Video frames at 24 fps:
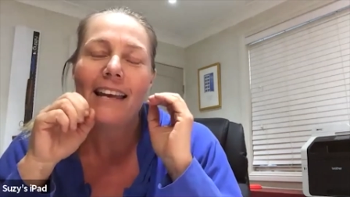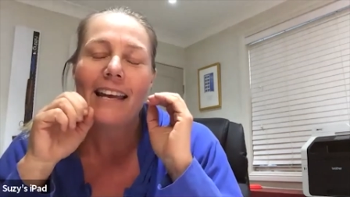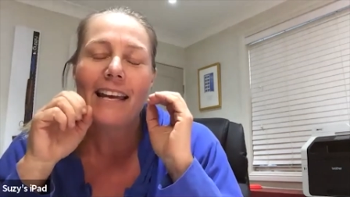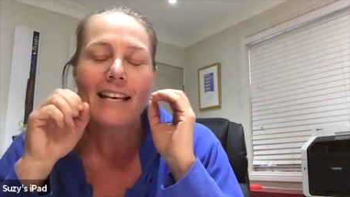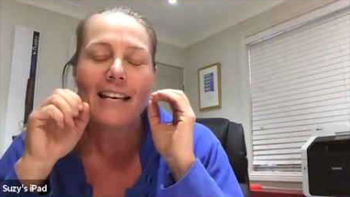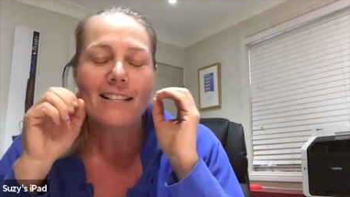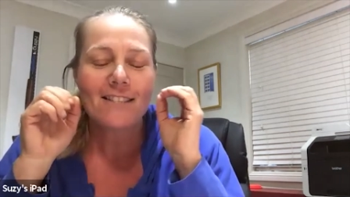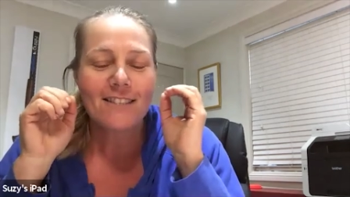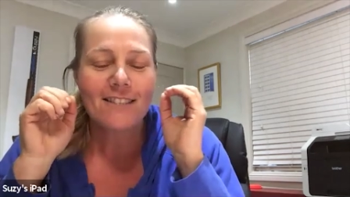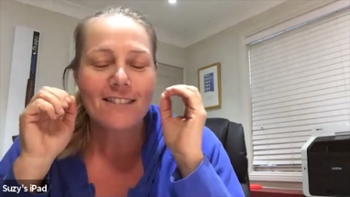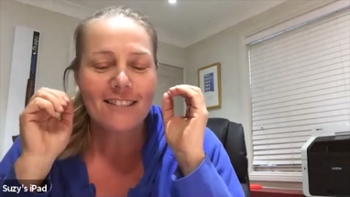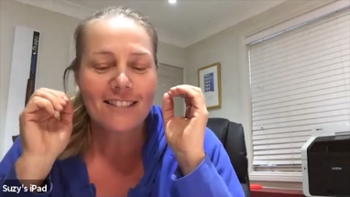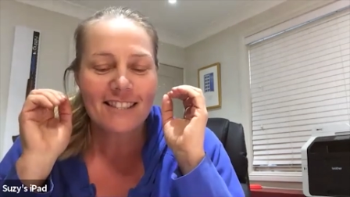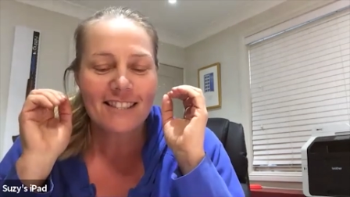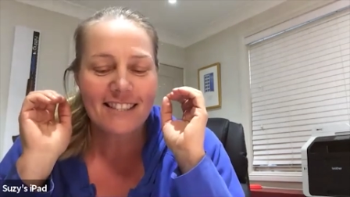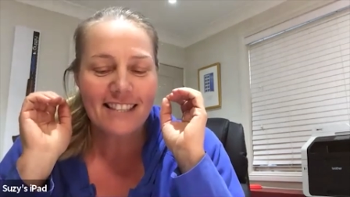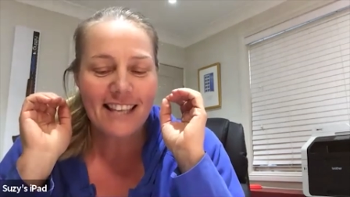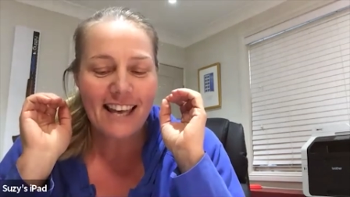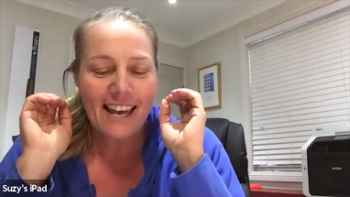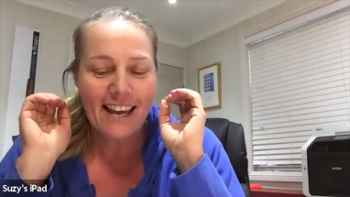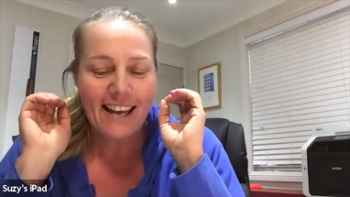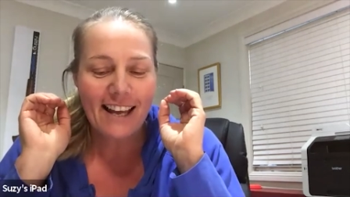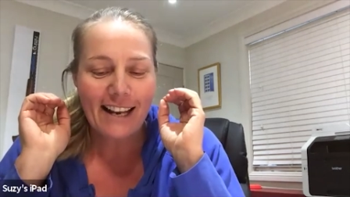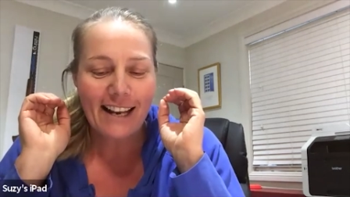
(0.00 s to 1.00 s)
it's just
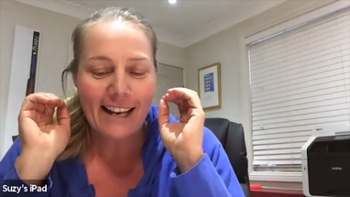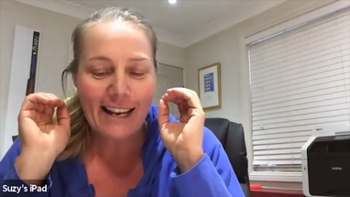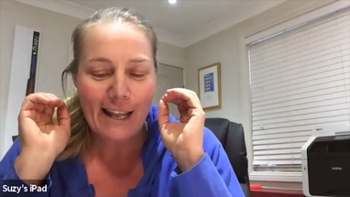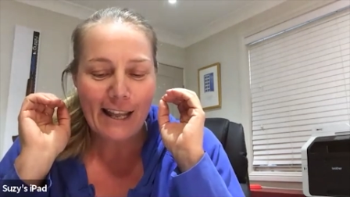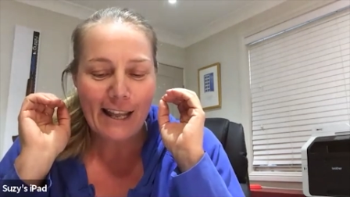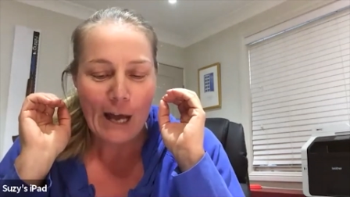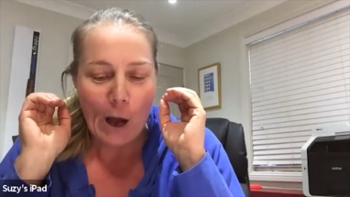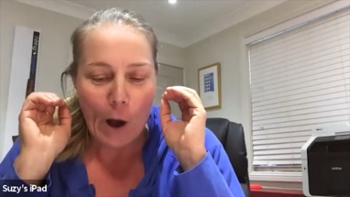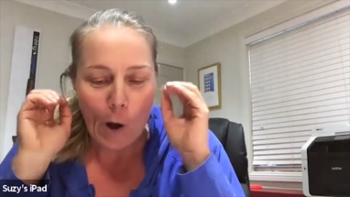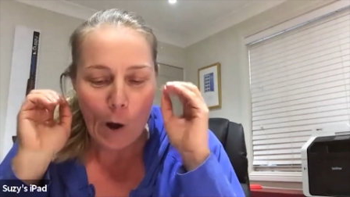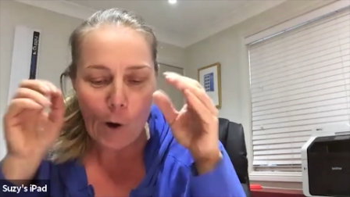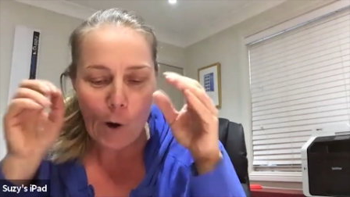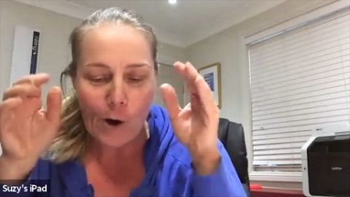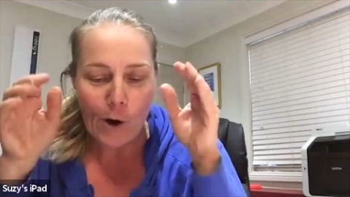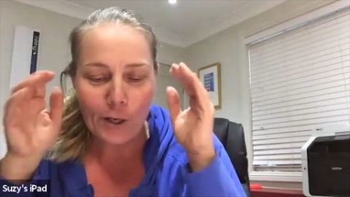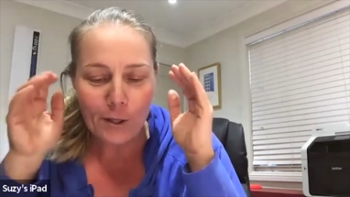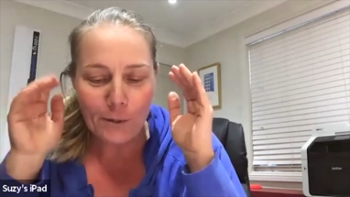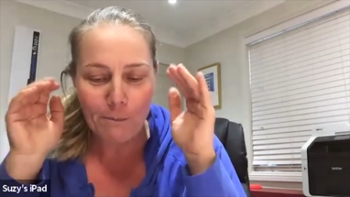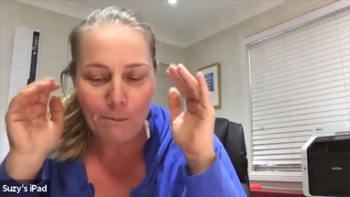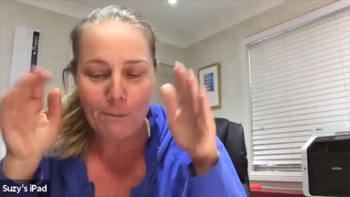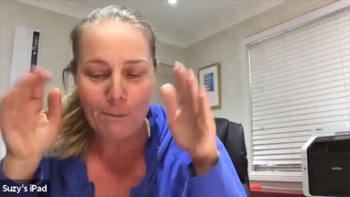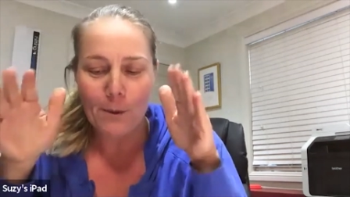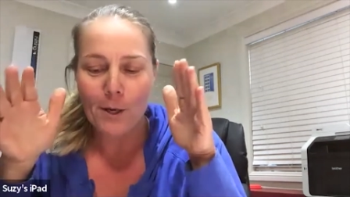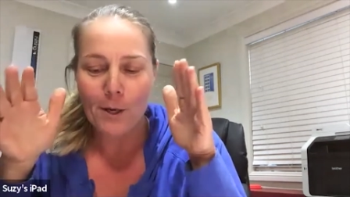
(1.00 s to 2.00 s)
that
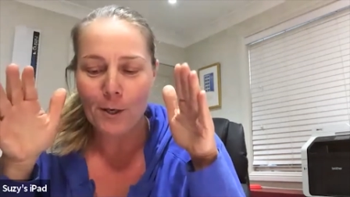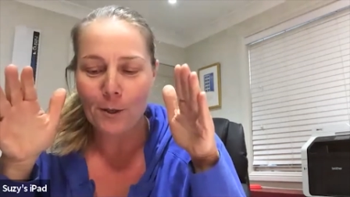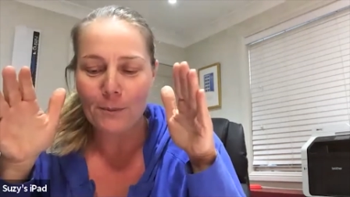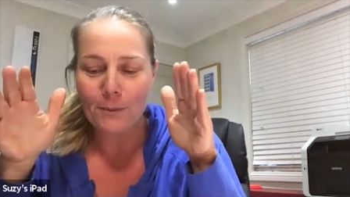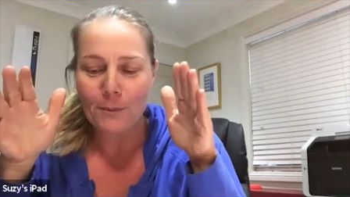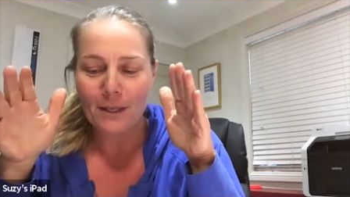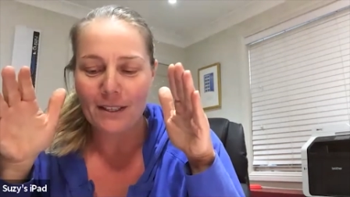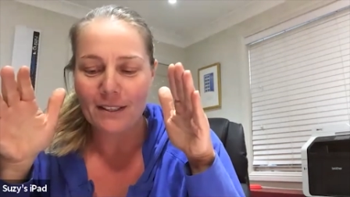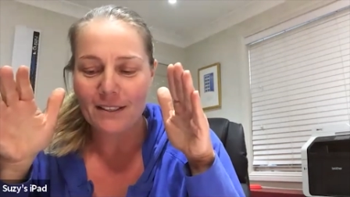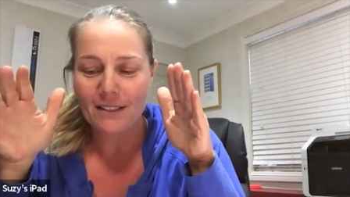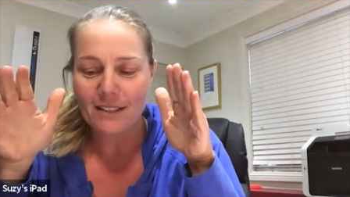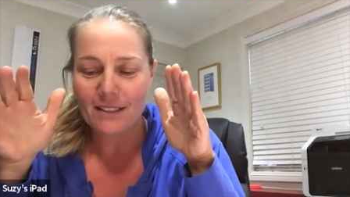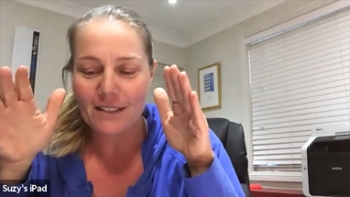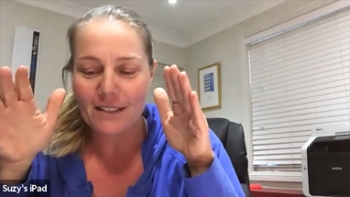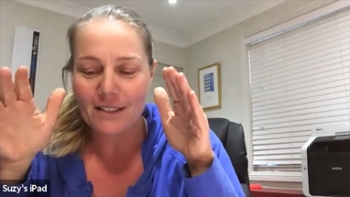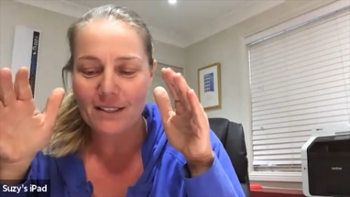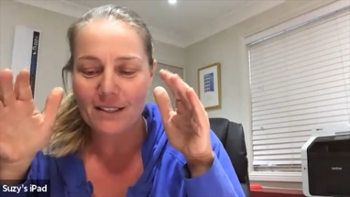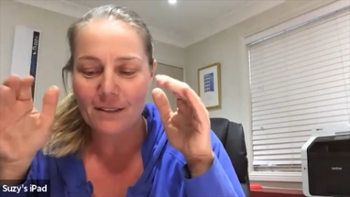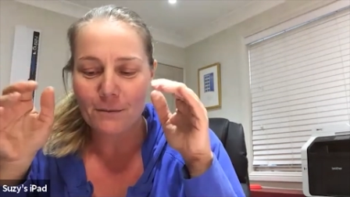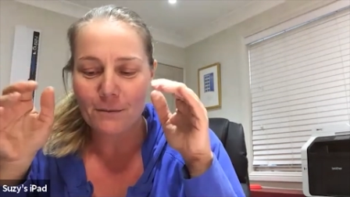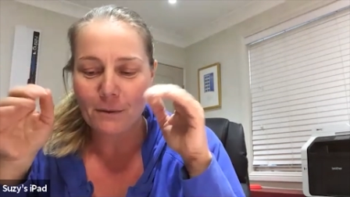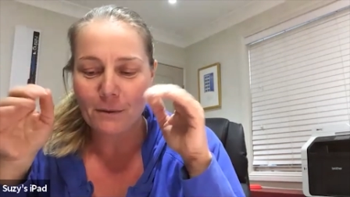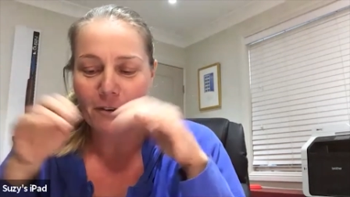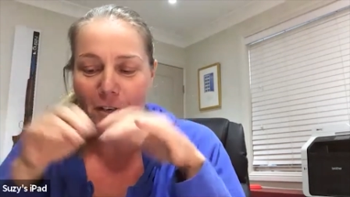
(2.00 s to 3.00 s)
odd moment
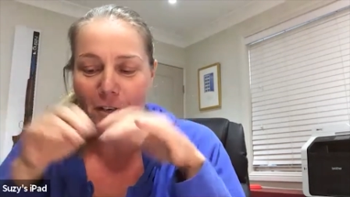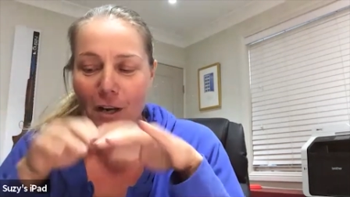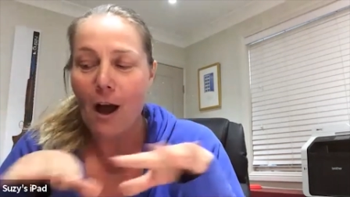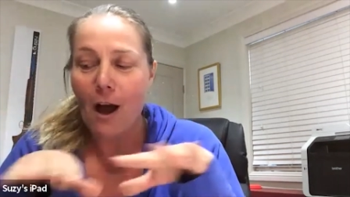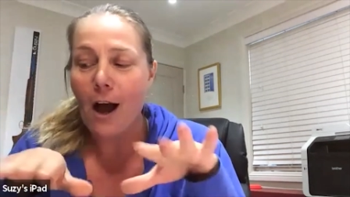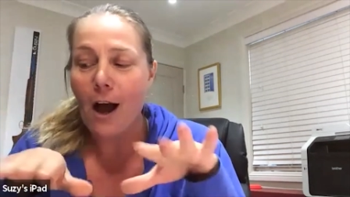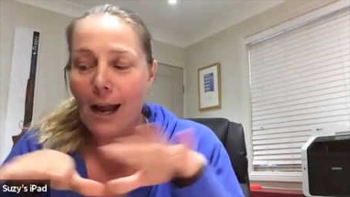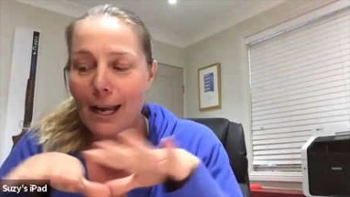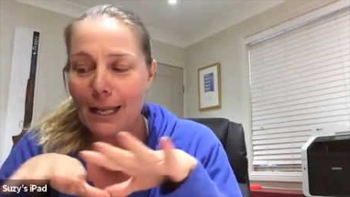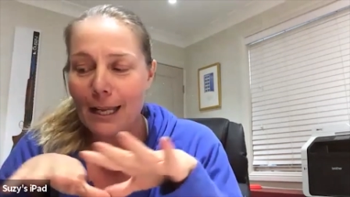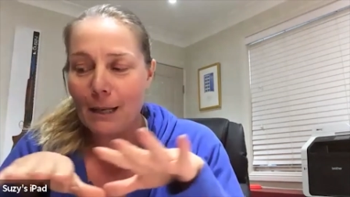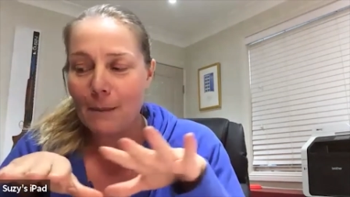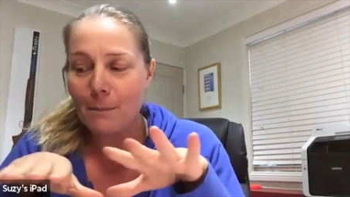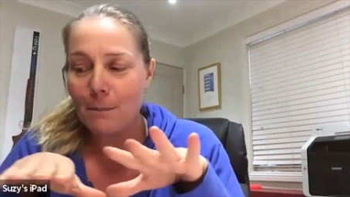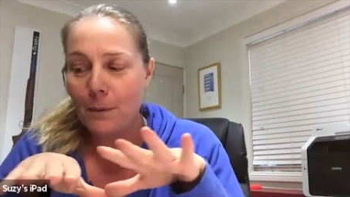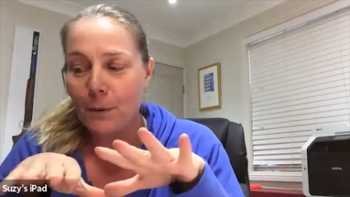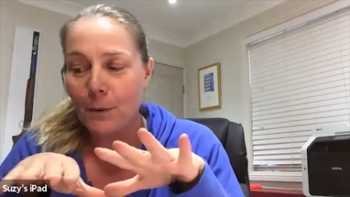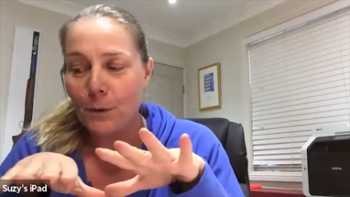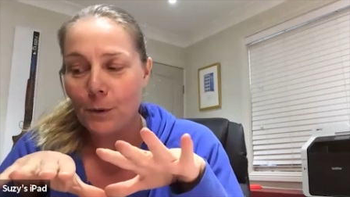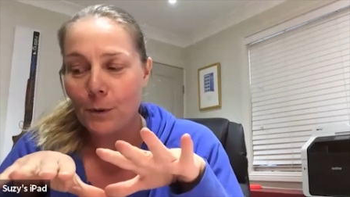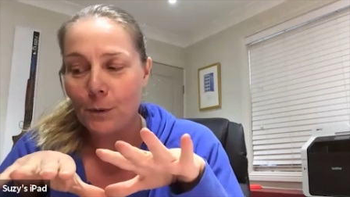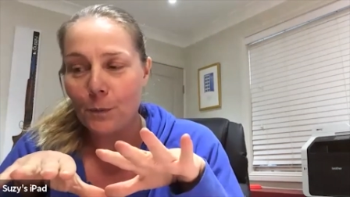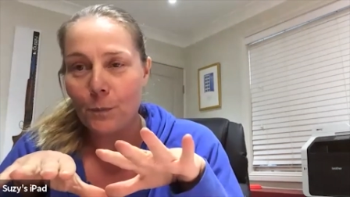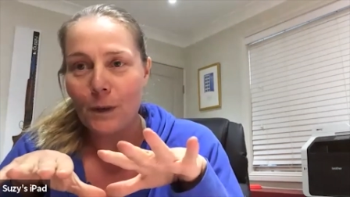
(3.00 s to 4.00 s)
with an ironing
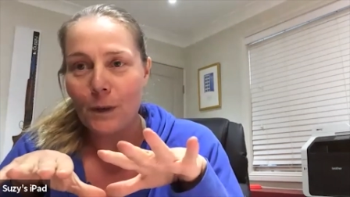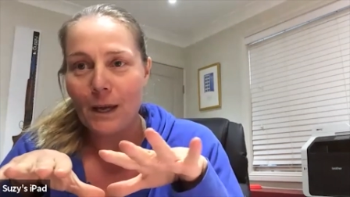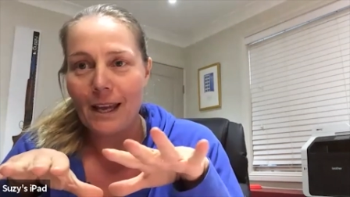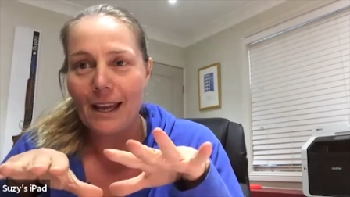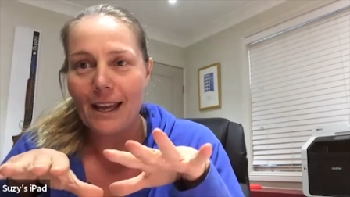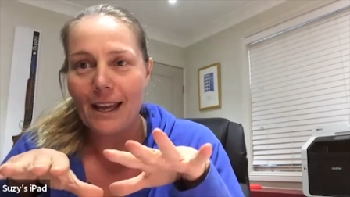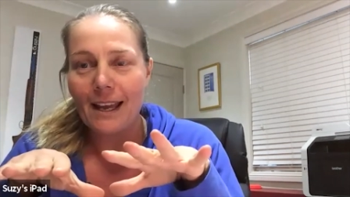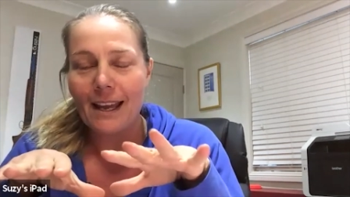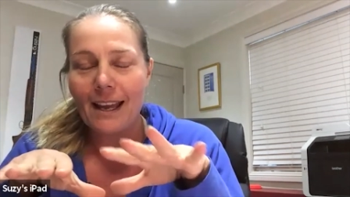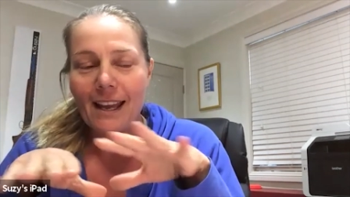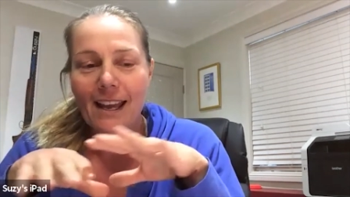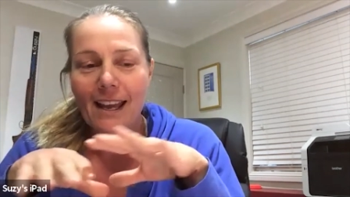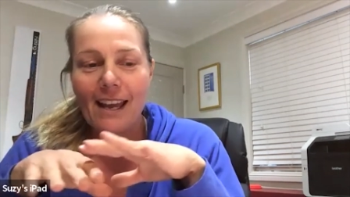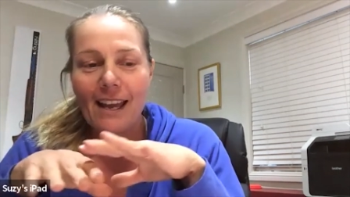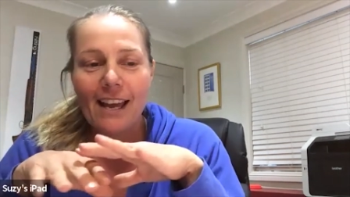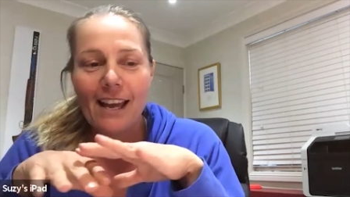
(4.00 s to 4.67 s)
board where